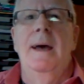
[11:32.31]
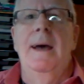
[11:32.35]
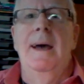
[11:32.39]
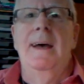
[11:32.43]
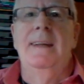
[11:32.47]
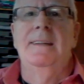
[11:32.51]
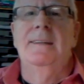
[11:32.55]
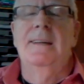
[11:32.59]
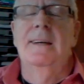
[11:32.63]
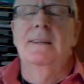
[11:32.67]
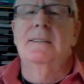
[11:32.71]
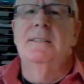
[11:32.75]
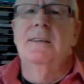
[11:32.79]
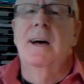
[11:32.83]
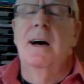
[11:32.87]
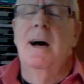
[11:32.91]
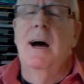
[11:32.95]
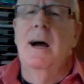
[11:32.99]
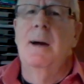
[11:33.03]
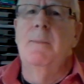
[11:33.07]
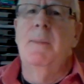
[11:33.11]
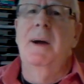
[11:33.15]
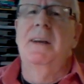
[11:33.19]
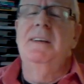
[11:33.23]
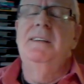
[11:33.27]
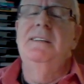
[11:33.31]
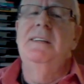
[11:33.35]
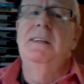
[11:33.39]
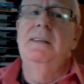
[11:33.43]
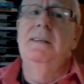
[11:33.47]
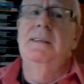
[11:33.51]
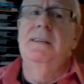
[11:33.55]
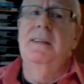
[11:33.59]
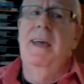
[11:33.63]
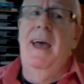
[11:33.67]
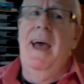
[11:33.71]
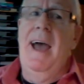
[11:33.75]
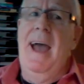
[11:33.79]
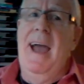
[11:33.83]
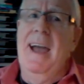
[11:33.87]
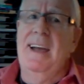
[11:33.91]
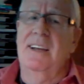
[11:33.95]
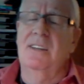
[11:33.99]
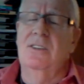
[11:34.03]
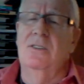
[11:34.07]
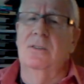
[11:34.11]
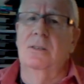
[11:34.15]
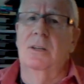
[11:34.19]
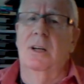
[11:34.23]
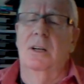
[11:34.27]
At that time I didn't
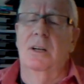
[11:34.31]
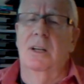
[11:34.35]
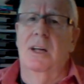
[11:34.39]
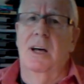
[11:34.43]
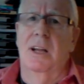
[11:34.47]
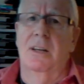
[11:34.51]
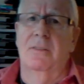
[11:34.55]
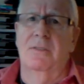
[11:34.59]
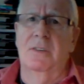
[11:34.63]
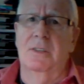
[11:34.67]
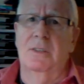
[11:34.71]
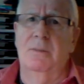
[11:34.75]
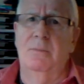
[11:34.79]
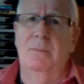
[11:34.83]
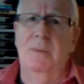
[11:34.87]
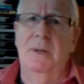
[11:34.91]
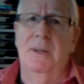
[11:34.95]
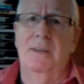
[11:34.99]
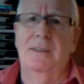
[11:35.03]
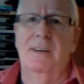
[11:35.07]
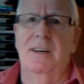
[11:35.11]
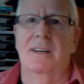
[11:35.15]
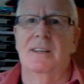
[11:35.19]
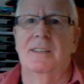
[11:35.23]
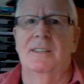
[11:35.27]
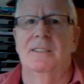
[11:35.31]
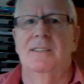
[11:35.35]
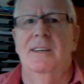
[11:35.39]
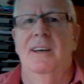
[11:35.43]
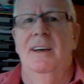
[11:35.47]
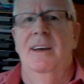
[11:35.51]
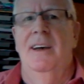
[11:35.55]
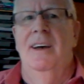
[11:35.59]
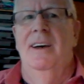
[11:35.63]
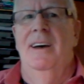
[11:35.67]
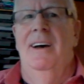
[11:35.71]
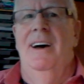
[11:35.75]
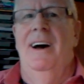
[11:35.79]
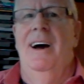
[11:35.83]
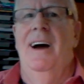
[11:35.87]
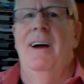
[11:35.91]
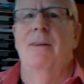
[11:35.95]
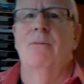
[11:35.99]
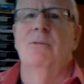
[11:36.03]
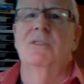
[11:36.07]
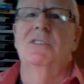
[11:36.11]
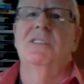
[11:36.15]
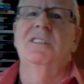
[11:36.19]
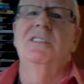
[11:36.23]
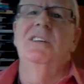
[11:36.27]
act on a lot of it because I
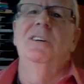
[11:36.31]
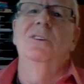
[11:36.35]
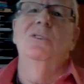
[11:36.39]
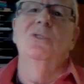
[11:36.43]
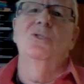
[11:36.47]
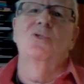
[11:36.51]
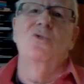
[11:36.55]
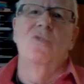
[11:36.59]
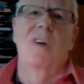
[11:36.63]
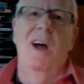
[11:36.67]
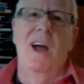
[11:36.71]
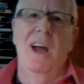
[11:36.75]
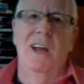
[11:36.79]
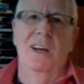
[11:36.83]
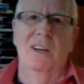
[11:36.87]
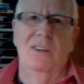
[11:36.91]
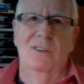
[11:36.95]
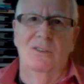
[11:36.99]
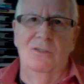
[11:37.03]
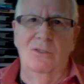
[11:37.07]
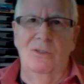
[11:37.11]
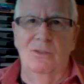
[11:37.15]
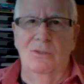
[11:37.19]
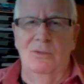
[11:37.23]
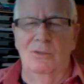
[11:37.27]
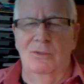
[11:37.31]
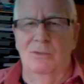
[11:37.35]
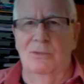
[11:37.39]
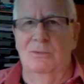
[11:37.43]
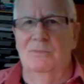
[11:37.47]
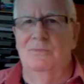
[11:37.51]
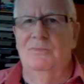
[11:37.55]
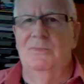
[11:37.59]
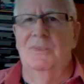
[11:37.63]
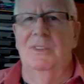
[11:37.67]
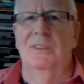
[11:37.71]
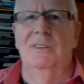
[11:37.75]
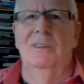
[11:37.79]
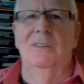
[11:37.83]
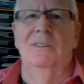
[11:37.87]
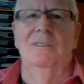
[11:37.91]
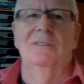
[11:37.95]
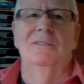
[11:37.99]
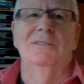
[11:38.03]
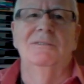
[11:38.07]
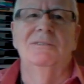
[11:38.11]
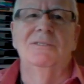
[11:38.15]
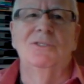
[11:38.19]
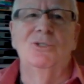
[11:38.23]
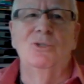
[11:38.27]
was still trying to
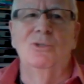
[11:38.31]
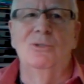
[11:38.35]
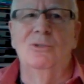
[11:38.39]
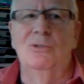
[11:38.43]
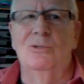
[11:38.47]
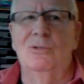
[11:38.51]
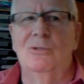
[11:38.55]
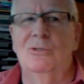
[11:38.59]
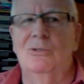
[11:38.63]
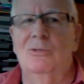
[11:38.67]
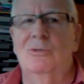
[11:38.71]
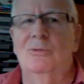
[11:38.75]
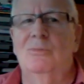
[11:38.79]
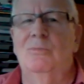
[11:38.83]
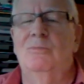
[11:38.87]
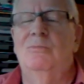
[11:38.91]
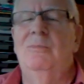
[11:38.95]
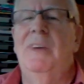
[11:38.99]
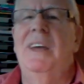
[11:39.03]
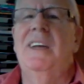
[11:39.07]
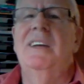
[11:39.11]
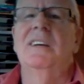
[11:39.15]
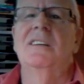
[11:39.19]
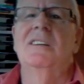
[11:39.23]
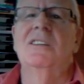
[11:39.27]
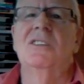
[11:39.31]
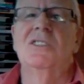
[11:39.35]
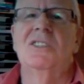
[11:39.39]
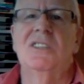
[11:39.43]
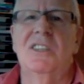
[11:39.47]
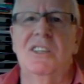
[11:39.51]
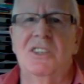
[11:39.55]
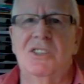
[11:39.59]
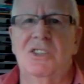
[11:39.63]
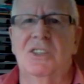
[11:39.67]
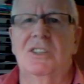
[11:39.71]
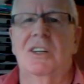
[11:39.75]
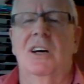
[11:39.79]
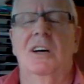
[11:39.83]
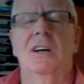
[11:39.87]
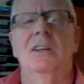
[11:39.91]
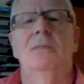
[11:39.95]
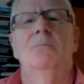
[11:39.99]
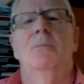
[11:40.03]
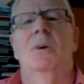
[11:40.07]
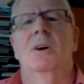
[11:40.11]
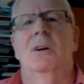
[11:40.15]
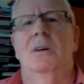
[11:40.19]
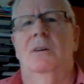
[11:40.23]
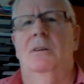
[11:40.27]
make a decision
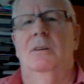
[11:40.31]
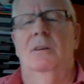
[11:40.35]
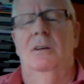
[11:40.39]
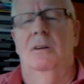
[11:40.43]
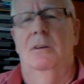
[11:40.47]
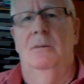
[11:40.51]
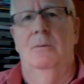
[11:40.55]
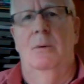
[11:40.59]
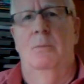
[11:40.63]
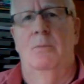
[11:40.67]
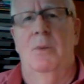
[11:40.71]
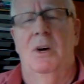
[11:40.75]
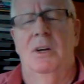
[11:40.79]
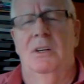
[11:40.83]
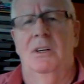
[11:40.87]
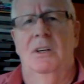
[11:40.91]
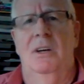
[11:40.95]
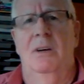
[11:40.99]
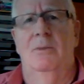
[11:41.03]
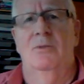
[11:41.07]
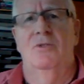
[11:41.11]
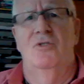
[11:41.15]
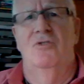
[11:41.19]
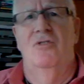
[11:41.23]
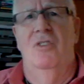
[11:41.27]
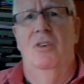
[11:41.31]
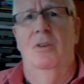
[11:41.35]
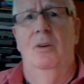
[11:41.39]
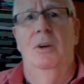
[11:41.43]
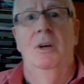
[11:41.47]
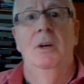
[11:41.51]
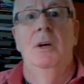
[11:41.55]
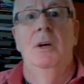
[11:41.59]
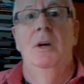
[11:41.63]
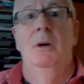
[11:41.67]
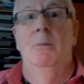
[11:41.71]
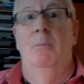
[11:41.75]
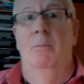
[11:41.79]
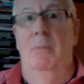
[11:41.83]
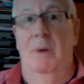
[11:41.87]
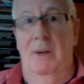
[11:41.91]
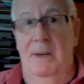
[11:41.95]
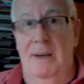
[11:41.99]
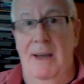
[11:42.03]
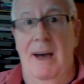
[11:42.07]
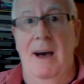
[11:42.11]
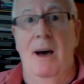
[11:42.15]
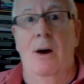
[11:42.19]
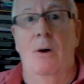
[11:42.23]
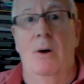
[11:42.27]
on Martin Armstrong. But
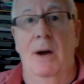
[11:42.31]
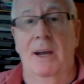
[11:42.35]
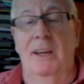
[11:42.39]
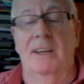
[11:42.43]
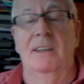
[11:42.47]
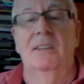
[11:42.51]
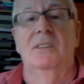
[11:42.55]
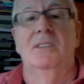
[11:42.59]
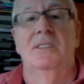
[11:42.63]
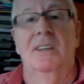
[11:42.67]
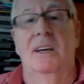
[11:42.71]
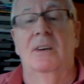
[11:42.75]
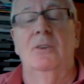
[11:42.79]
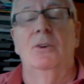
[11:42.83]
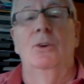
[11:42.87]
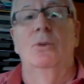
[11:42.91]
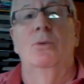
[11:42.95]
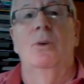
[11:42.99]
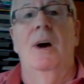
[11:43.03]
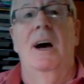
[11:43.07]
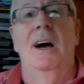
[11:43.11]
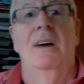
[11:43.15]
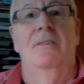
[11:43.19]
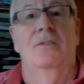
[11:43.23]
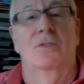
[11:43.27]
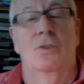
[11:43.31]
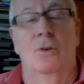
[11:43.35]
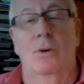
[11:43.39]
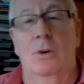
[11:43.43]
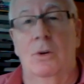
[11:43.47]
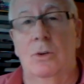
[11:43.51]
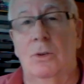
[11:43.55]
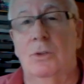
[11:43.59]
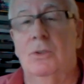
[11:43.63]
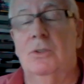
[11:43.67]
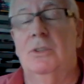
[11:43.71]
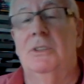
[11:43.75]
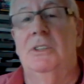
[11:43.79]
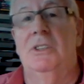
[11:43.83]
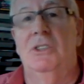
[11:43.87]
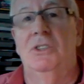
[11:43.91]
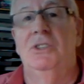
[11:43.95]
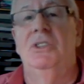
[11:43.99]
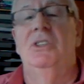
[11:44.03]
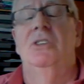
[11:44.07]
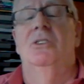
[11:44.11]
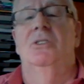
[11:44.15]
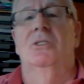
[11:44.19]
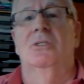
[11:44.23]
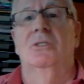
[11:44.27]
now I can tell you, after all
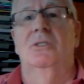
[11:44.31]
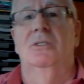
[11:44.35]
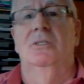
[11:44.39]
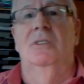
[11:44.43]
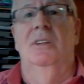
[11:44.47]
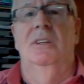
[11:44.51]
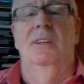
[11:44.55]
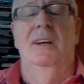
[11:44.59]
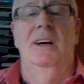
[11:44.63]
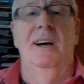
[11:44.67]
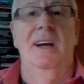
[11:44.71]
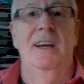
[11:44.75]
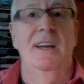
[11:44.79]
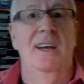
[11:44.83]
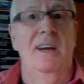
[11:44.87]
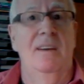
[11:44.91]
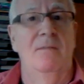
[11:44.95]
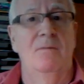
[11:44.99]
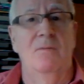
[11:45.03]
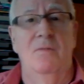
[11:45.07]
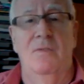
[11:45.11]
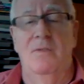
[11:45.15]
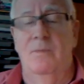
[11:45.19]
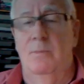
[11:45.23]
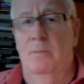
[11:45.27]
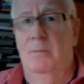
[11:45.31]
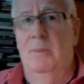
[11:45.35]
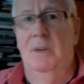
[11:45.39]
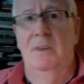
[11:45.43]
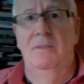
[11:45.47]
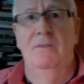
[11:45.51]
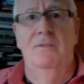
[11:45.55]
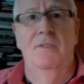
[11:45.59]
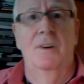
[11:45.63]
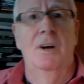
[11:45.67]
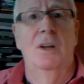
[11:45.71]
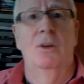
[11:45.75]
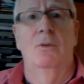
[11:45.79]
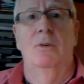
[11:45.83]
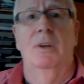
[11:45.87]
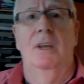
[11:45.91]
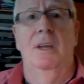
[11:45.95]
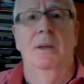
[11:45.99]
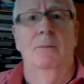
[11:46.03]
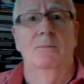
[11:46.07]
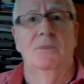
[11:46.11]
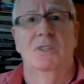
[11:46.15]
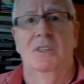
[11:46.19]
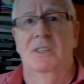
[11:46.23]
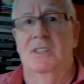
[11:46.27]
these years that I have been following
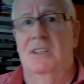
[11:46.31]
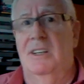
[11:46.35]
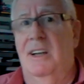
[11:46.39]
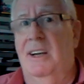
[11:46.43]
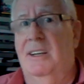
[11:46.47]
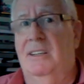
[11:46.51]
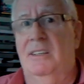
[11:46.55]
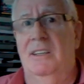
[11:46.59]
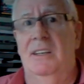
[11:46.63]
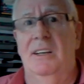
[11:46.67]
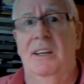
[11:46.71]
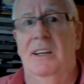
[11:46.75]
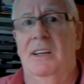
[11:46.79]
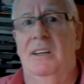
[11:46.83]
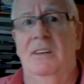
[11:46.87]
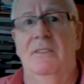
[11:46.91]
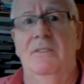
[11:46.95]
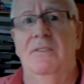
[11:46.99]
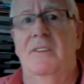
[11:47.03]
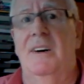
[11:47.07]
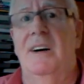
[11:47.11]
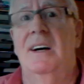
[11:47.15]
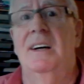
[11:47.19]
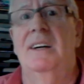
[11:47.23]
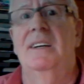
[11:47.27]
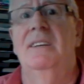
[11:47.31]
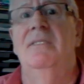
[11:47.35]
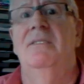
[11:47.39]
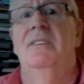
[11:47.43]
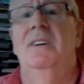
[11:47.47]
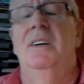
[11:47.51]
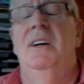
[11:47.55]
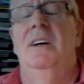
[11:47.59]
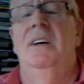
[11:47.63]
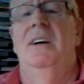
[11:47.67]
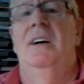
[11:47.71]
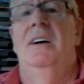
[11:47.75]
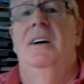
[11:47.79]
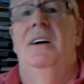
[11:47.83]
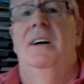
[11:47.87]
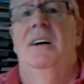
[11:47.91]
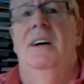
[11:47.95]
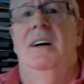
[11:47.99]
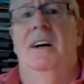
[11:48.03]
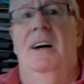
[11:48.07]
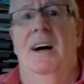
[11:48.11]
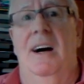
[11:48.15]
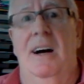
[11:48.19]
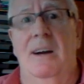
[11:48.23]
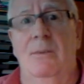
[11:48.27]
him since 1985,
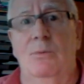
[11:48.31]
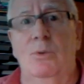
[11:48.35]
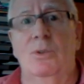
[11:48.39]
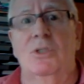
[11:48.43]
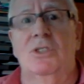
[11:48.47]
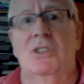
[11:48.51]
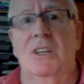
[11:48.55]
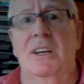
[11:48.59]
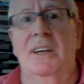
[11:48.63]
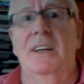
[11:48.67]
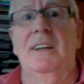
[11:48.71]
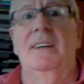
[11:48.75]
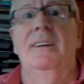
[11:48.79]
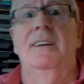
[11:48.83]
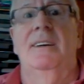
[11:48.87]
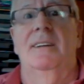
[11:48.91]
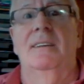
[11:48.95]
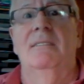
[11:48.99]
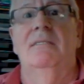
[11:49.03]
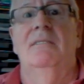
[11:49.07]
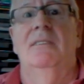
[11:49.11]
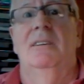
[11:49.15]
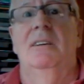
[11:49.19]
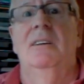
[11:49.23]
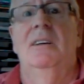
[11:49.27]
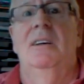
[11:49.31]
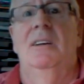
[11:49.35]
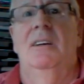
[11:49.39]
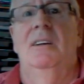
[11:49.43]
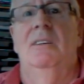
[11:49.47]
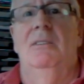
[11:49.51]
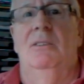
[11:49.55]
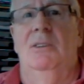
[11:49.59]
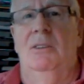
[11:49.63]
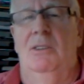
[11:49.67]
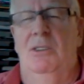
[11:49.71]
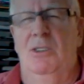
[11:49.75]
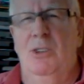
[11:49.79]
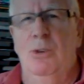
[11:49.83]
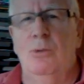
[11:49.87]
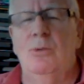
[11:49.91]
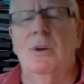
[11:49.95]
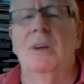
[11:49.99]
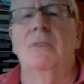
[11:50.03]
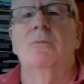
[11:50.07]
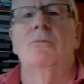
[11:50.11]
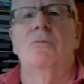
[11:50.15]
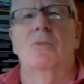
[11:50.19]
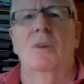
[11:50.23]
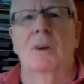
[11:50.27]
I would say that you
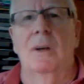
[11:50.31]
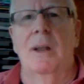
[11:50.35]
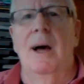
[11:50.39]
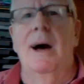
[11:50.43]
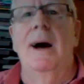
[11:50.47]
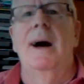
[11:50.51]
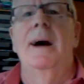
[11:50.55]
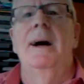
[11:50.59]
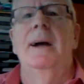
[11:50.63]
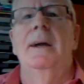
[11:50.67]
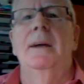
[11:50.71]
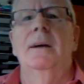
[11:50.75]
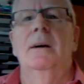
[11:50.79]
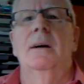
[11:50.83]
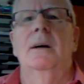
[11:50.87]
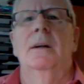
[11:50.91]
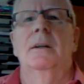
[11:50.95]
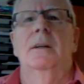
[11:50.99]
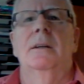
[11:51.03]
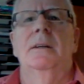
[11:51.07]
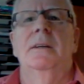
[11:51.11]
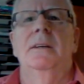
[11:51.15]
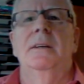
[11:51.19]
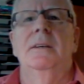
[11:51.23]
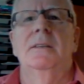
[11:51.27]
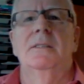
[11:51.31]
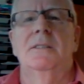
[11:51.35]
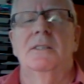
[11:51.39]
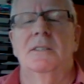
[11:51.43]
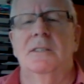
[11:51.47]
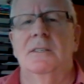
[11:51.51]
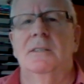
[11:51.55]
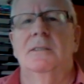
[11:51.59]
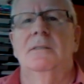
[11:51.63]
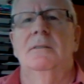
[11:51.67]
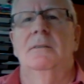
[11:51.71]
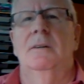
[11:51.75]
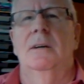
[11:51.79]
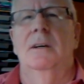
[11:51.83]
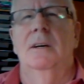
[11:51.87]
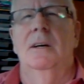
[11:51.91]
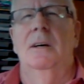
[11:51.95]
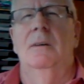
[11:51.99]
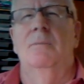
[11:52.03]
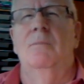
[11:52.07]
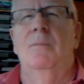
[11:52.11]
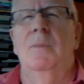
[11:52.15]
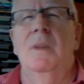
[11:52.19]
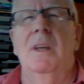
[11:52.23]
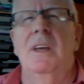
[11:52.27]
can rely on his
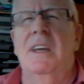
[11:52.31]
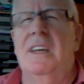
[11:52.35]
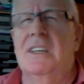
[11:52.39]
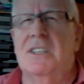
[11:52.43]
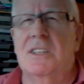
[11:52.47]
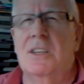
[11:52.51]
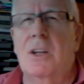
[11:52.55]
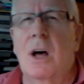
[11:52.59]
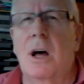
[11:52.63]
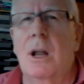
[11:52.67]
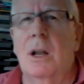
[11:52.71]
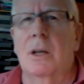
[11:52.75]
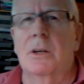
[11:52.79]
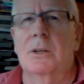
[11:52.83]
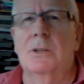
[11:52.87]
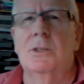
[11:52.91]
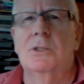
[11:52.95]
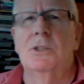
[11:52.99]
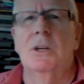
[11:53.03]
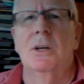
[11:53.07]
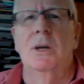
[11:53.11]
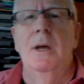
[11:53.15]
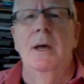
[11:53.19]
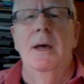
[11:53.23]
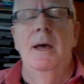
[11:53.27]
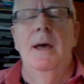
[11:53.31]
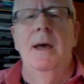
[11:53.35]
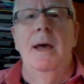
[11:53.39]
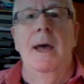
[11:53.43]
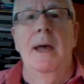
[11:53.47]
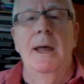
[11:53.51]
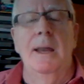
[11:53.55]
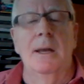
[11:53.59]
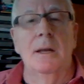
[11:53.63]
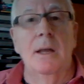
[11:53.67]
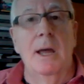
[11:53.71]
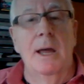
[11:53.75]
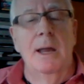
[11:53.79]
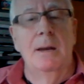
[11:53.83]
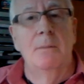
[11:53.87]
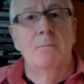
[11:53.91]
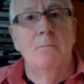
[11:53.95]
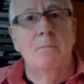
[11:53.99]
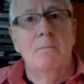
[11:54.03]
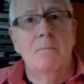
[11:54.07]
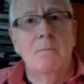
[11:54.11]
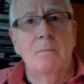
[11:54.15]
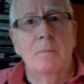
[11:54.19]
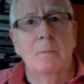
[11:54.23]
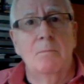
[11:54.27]
knowledge, and
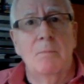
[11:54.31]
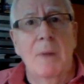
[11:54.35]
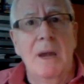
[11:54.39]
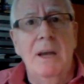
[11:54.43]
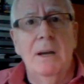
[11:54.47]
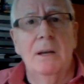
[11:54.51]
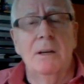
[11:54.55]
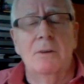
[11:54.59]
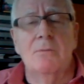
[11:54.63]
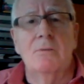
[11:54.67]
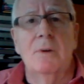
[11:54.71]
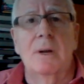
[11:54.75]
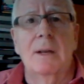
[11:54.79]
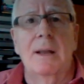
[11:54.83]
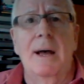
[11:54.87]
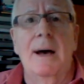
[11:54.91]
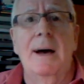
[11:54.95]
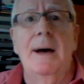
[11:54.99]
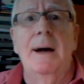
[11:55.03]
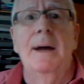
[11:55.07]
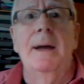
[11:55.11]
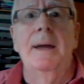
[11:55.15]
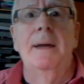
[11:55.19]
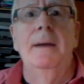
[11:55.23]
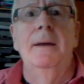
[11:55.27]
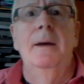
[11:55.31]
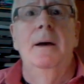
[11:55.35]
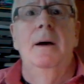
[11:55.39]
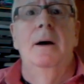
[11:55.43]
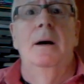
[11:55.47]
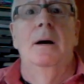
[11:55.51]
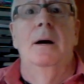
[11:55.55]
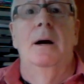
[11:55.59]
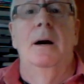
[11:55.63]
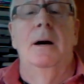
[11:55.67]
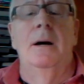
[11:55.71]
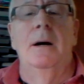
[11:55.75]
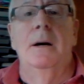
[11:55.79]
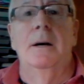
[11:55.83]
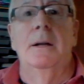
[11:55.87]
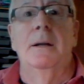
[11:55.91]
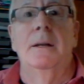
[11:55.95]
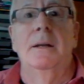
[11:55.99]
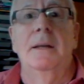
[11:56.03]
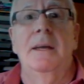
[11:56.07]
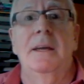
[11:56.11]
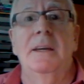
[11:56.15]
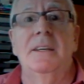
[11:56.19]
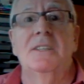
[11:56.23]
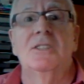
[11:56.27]
mainly rely
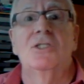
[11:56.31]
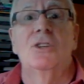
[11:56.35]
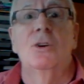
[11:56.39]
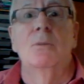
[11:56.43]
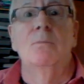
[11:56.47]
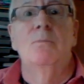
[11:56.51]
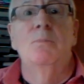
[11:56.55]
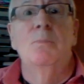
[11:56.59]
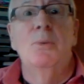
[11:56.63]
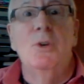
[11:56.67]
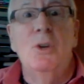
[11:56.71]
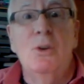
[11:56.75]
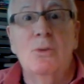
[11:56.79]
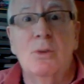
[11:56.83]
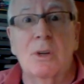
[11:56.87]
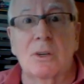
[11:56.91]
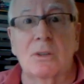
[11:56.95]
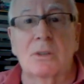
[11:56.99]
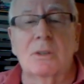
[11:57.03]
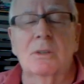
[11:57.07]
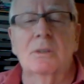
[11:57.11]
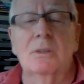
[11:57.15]
on his computer,